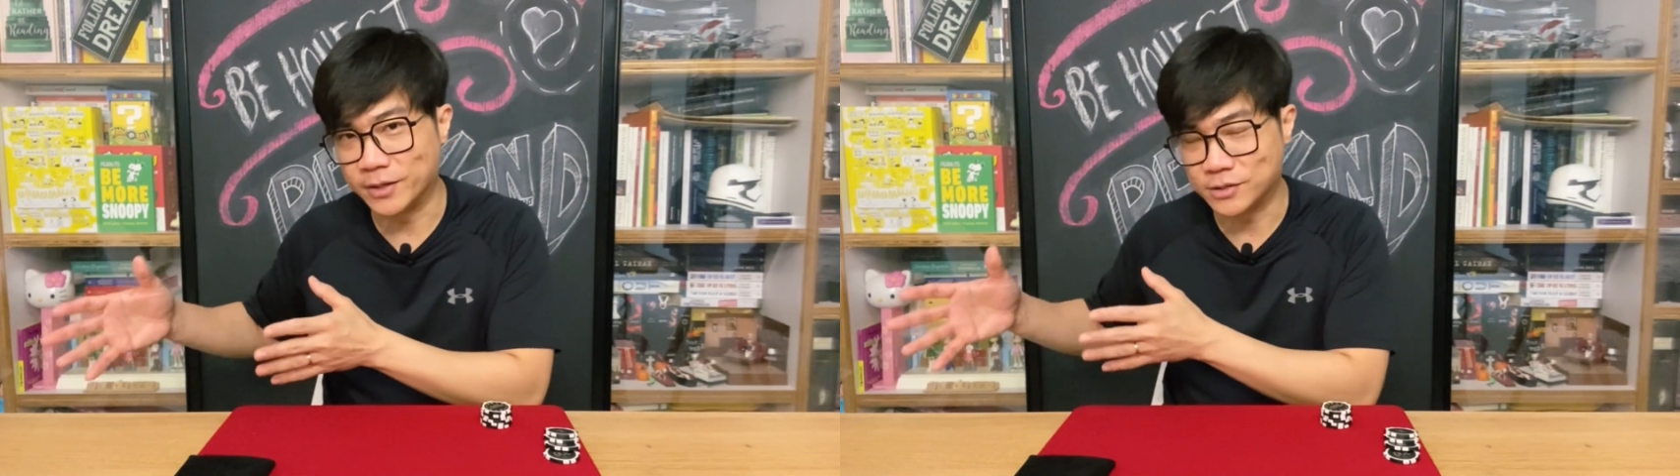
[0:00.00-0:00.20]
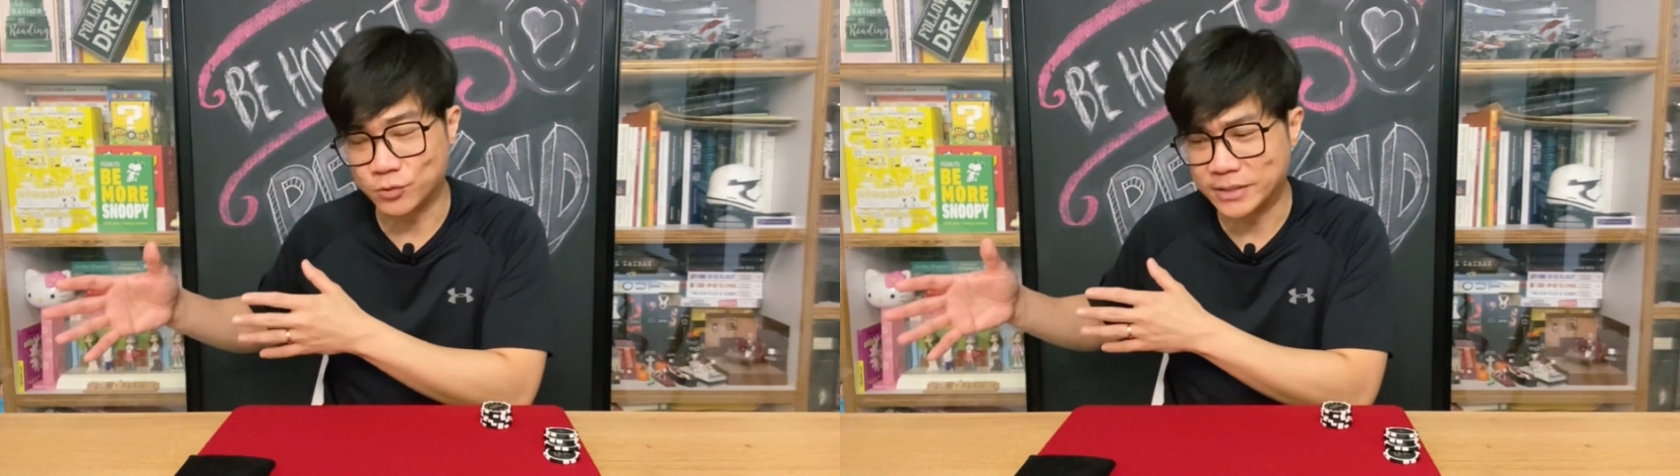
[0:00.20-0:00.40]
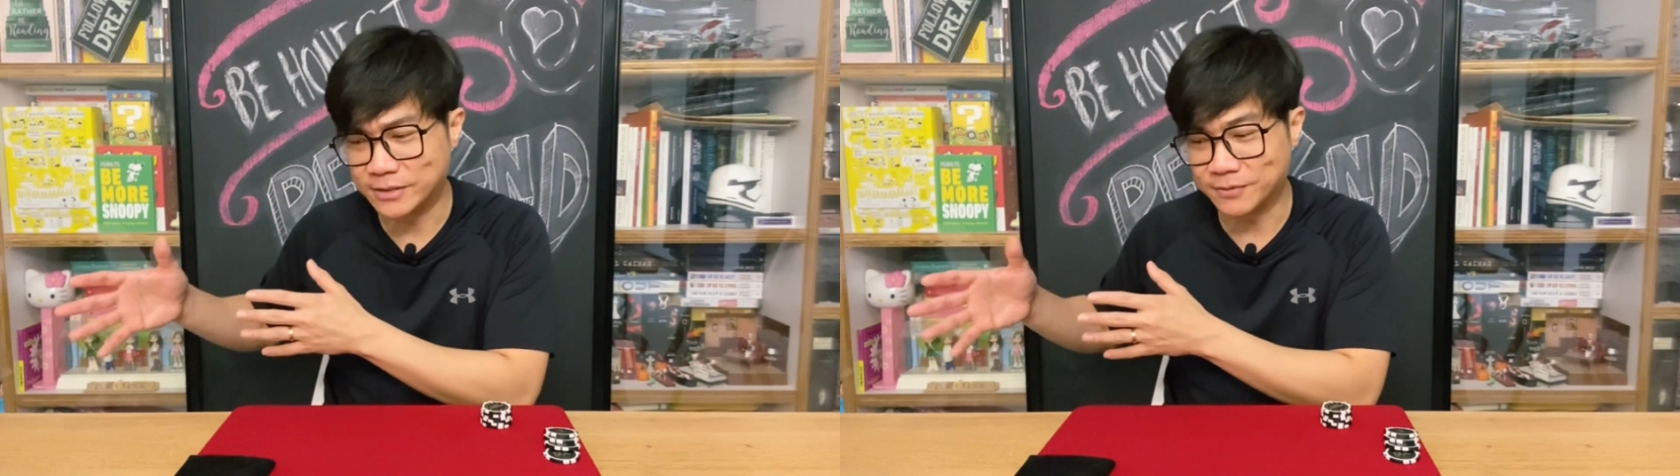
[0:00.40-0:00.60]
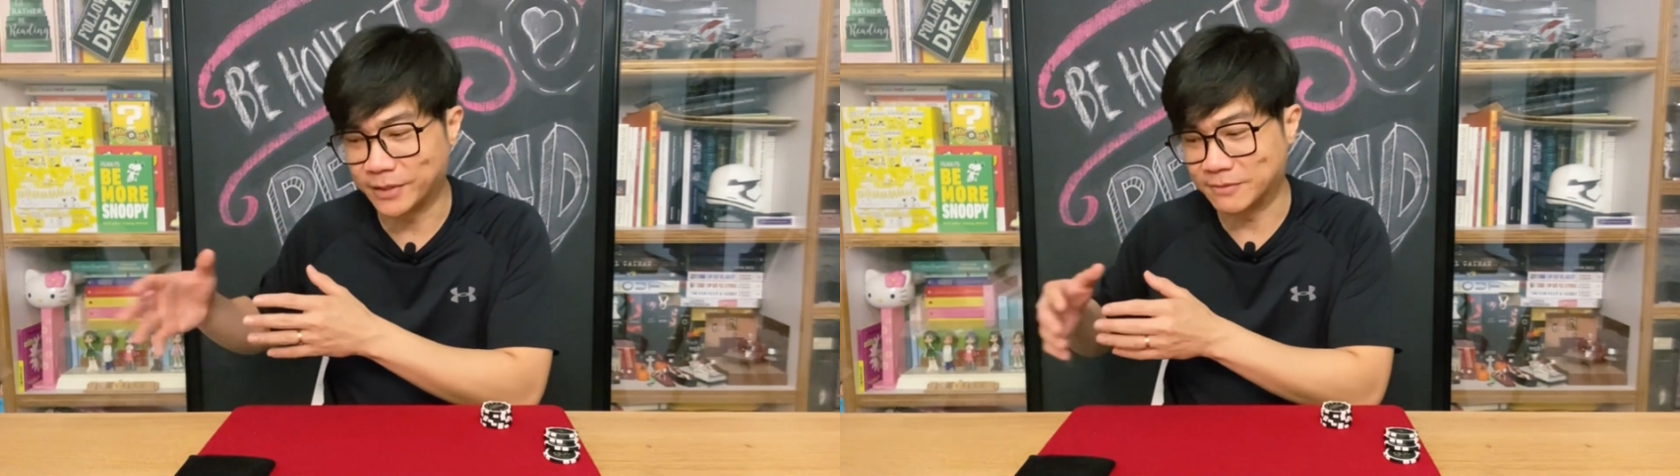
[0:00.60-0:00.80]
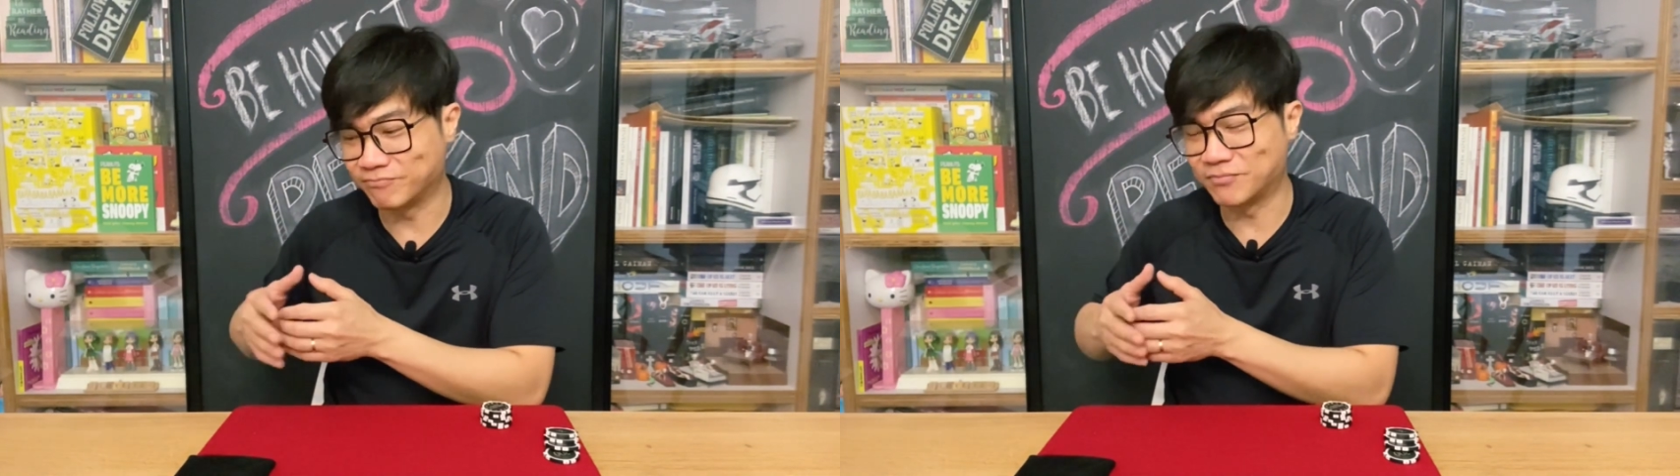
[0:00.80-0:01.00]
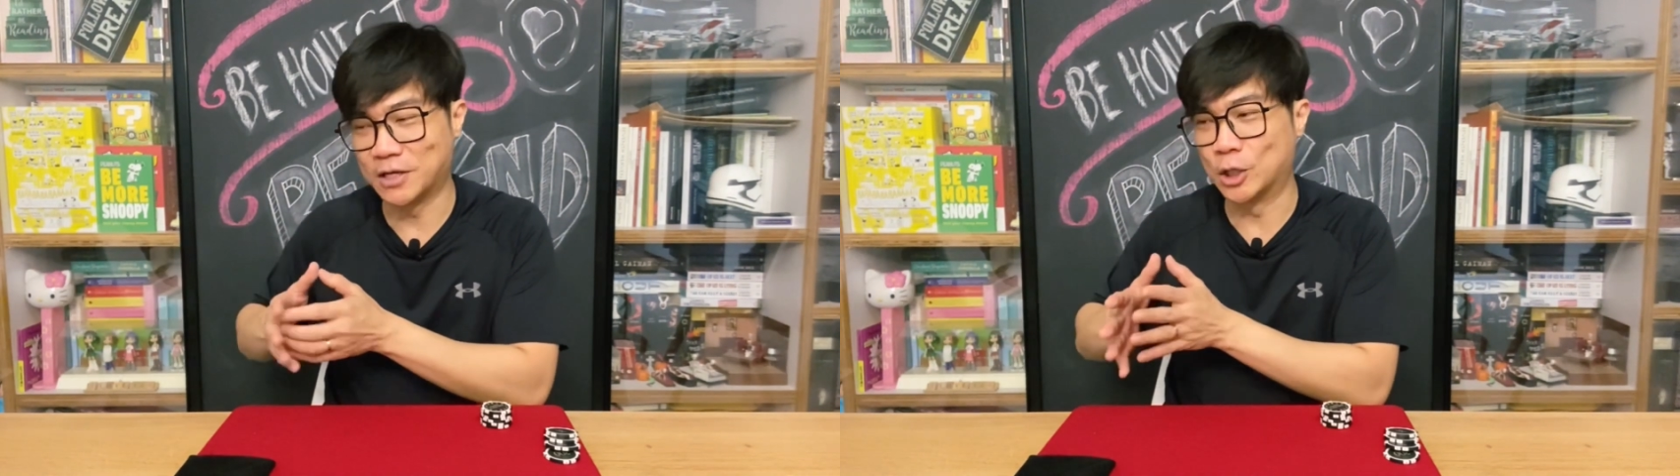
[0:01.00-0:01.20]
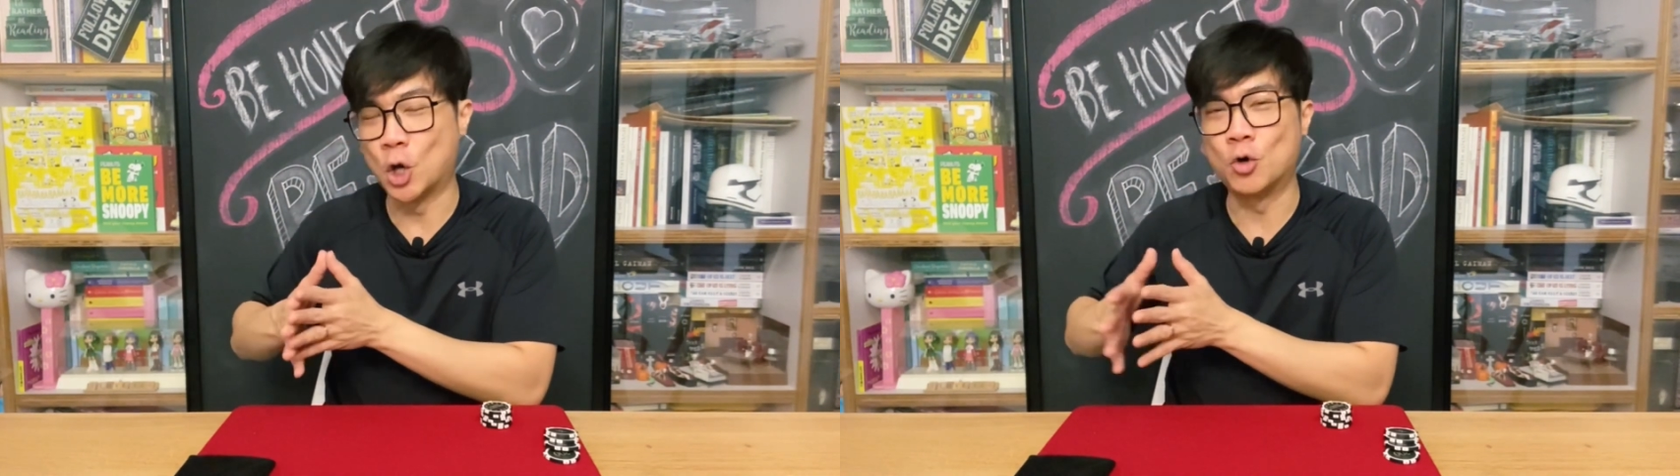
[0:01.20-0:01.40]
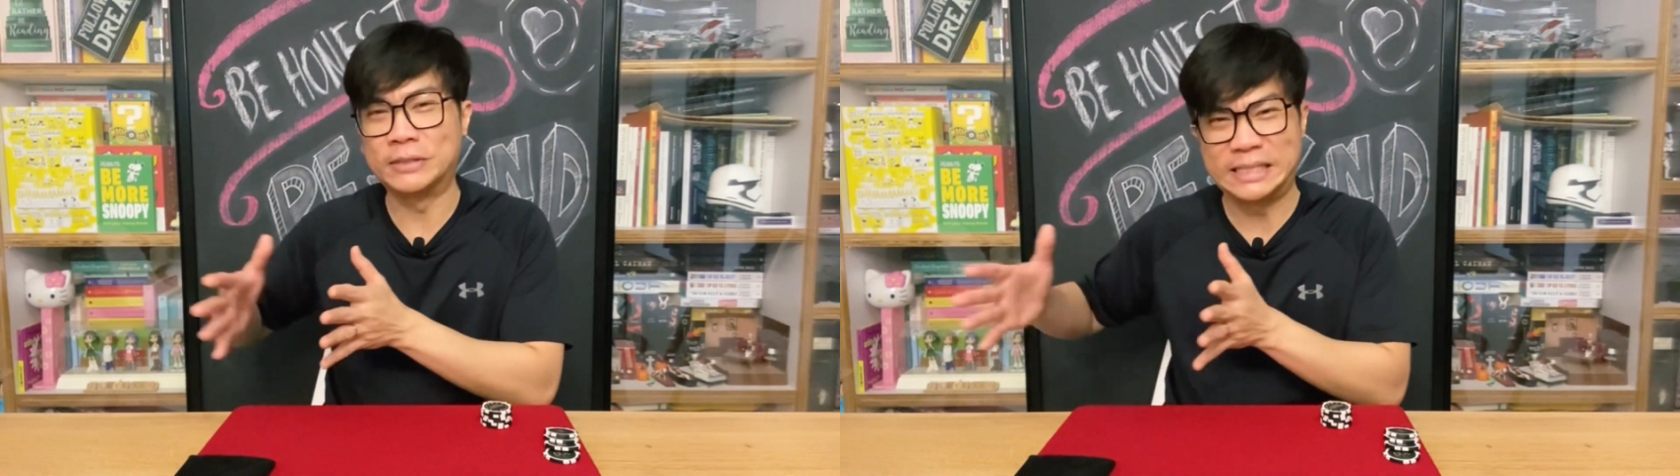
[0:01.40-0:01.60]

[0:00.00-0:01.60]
It's really like a long